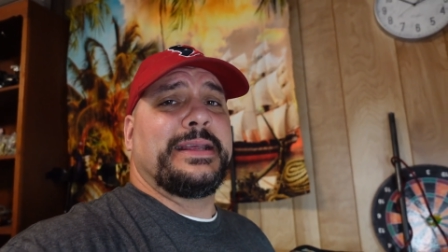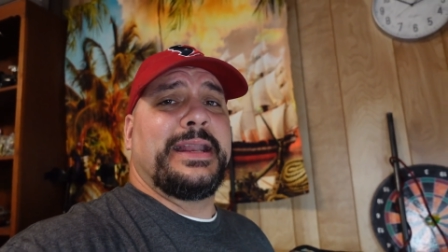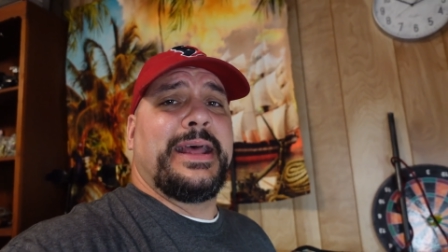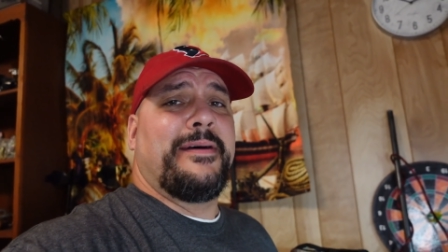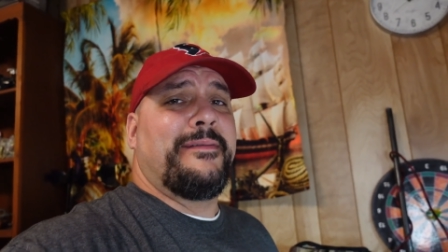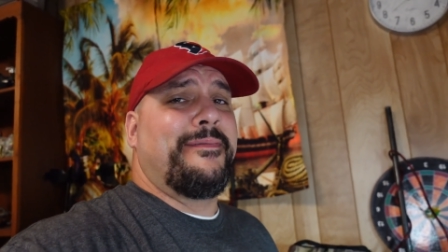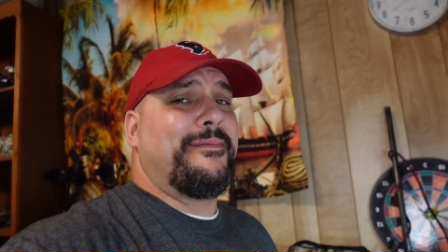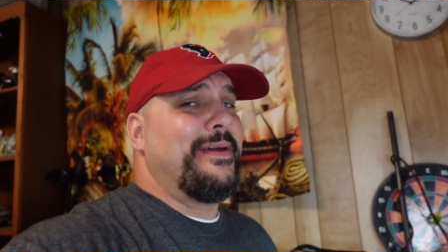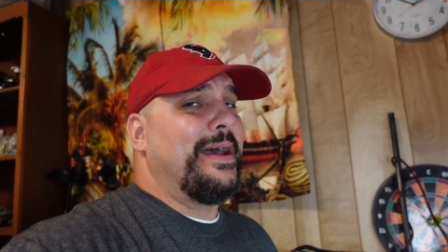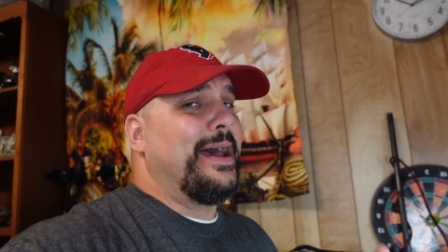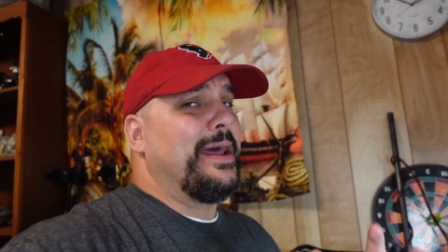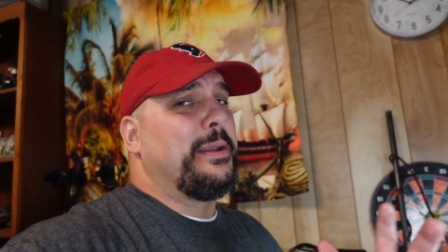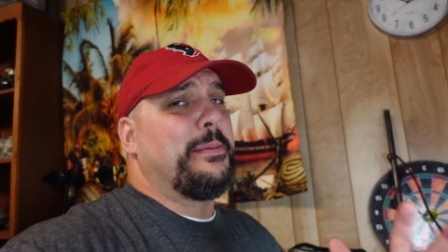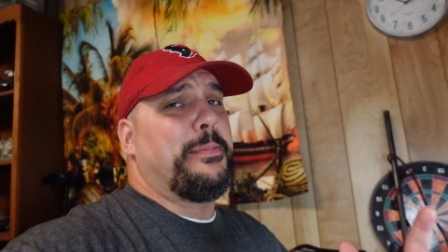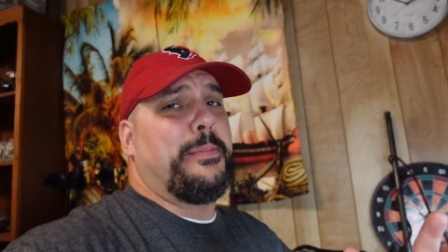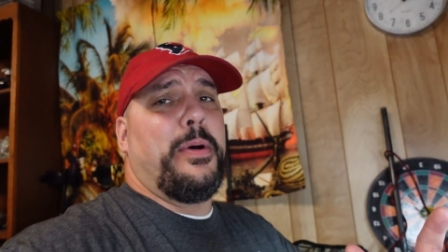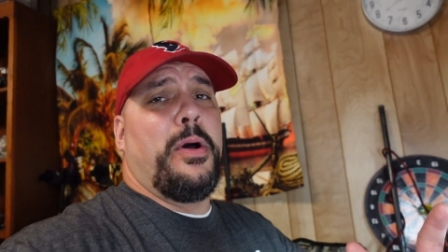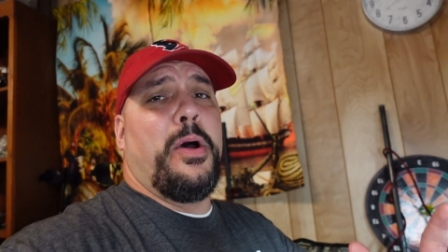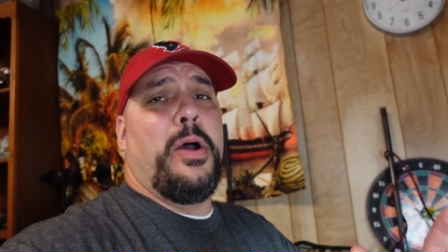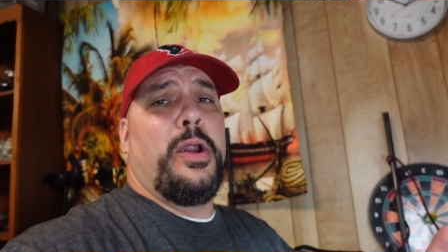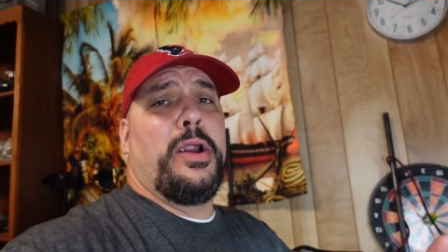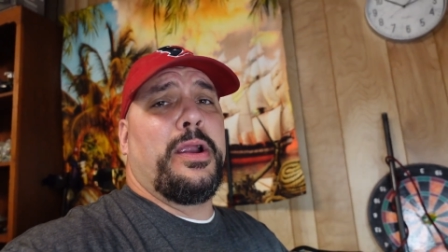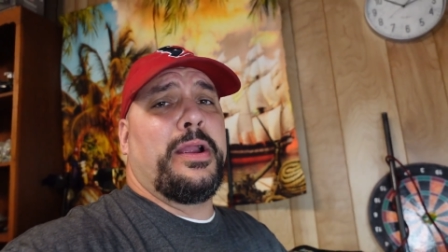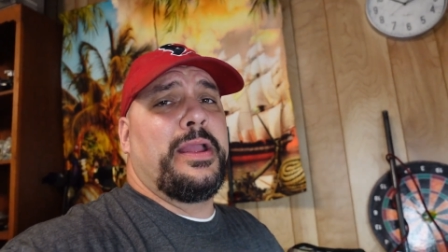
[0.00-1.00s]
I found a
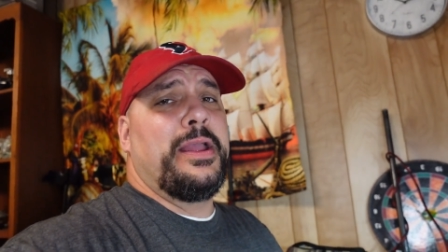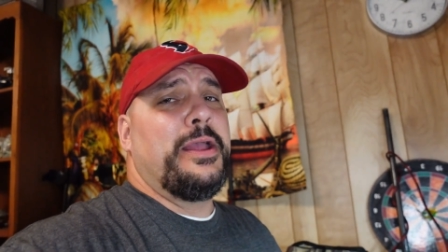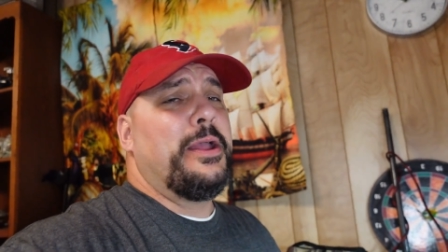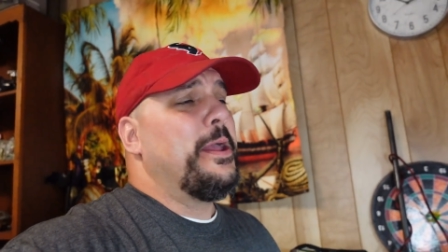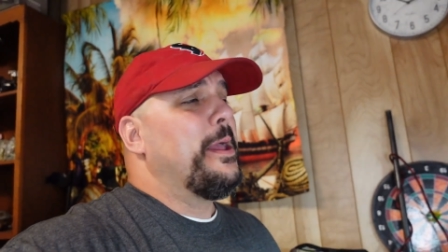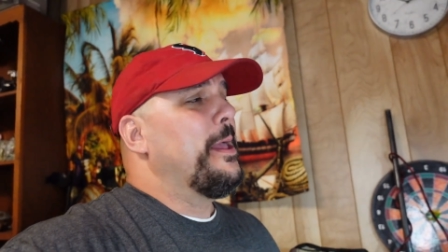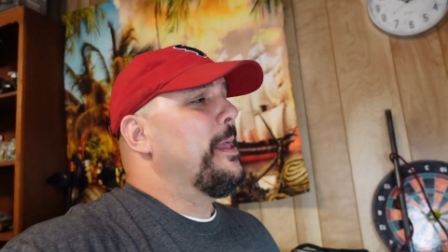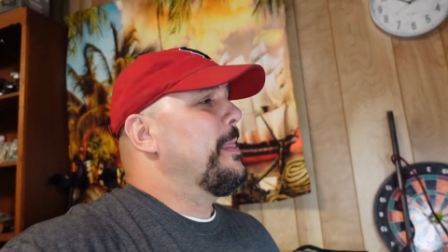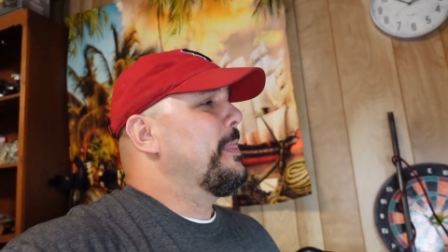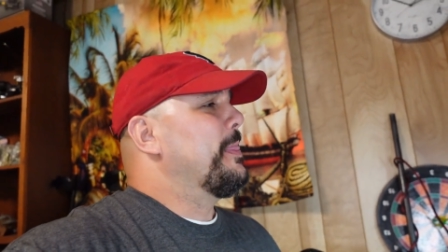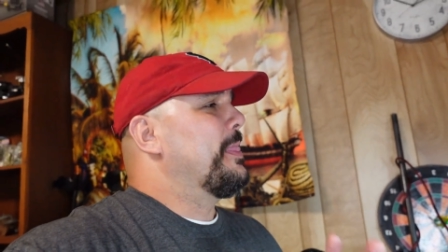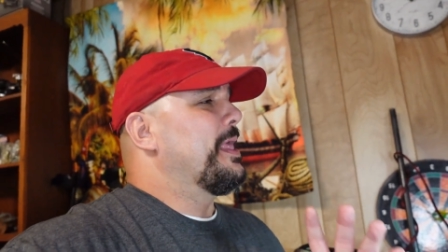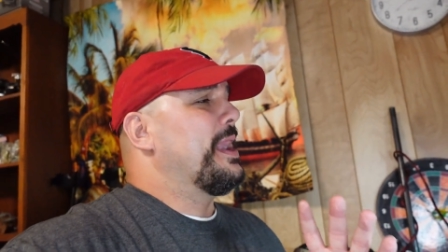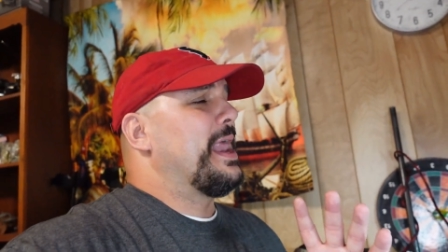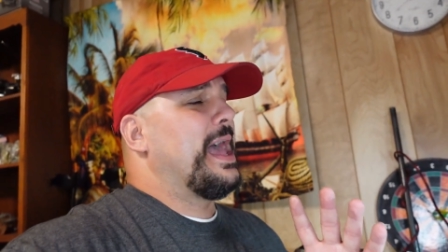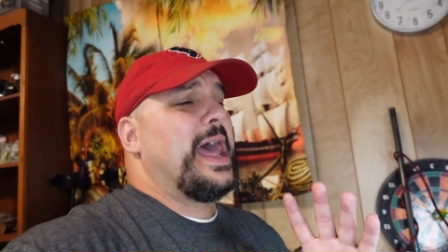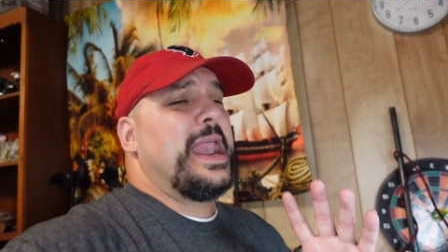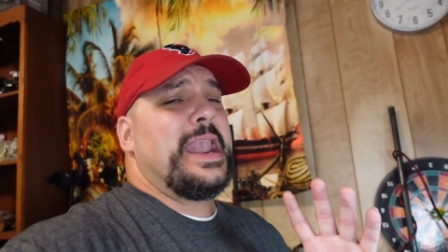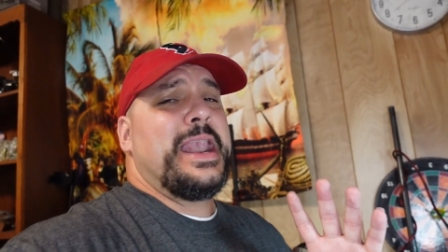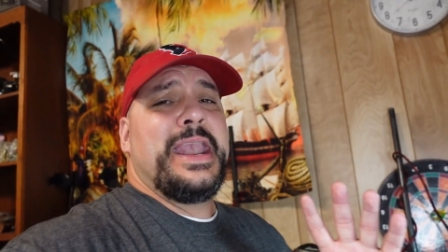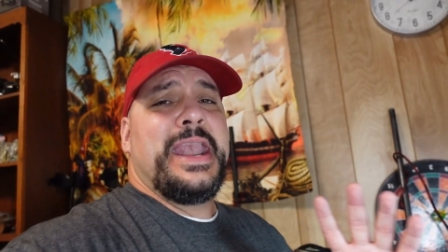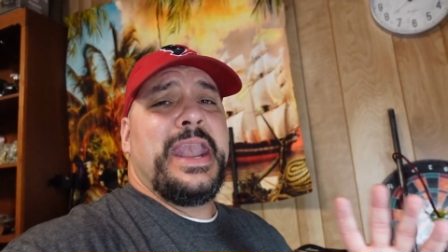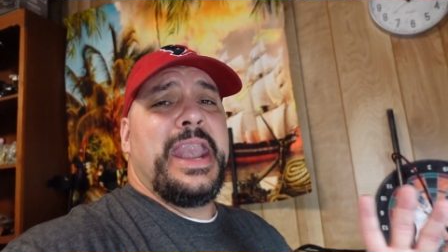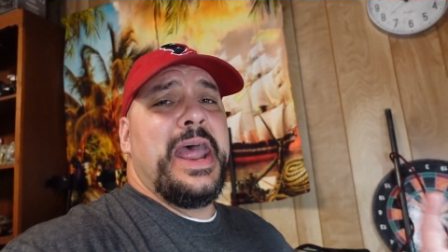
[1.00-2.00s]
park that
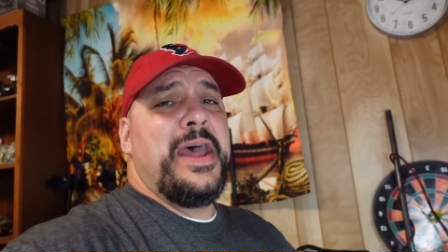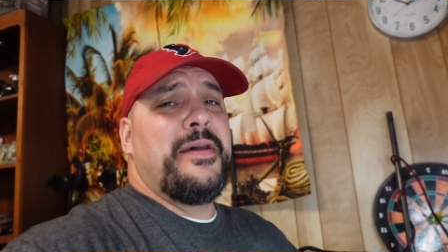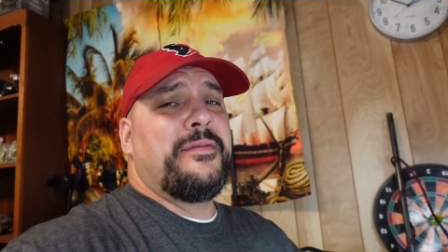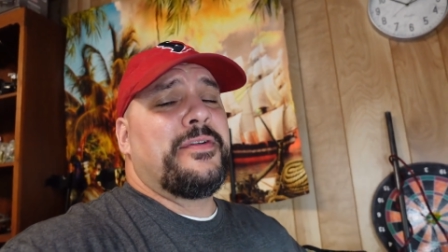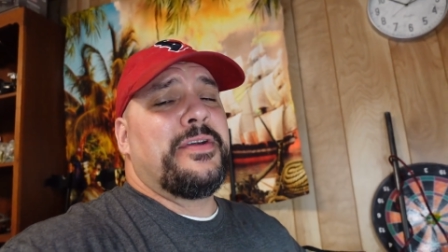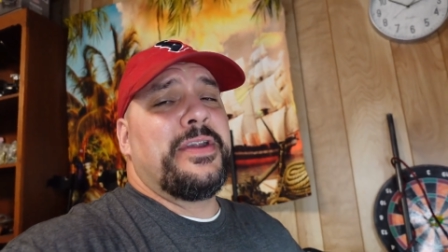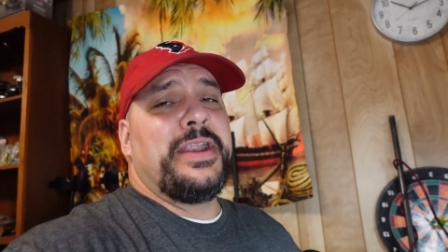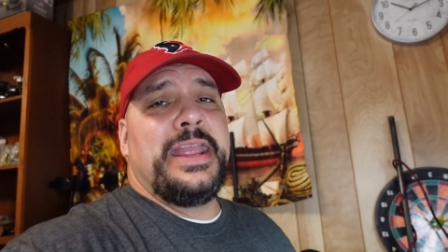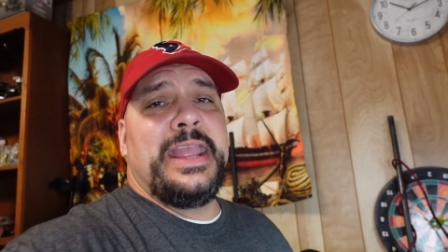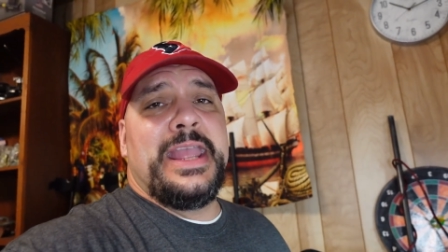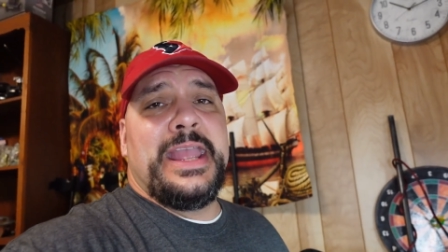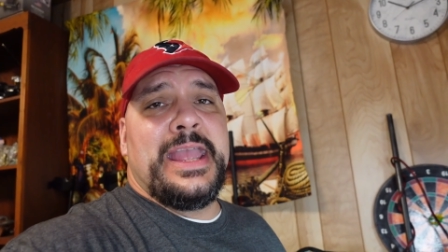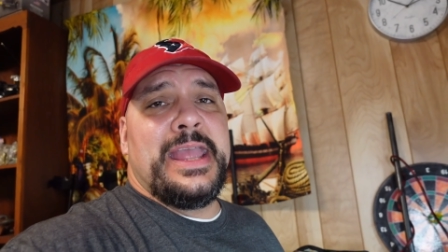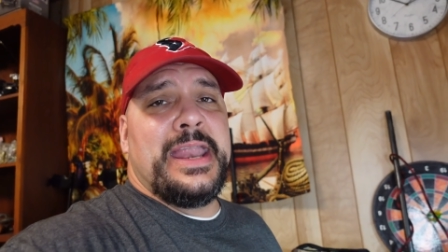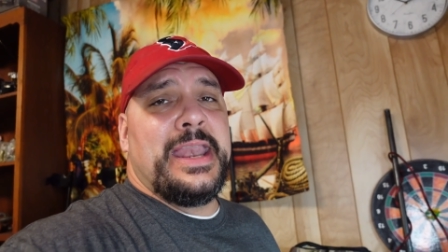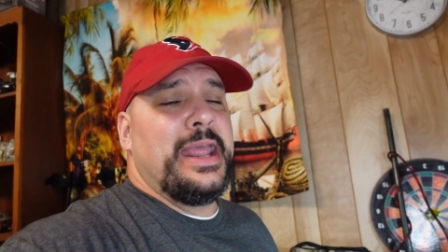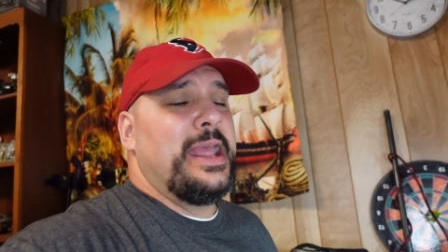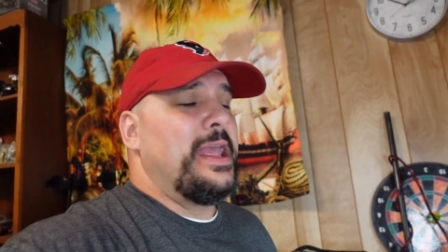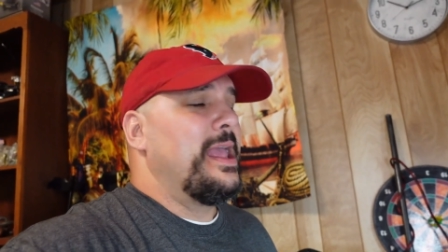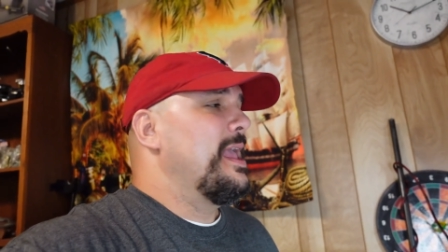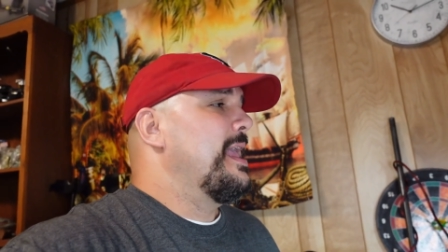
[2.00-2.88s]
I'd never hit.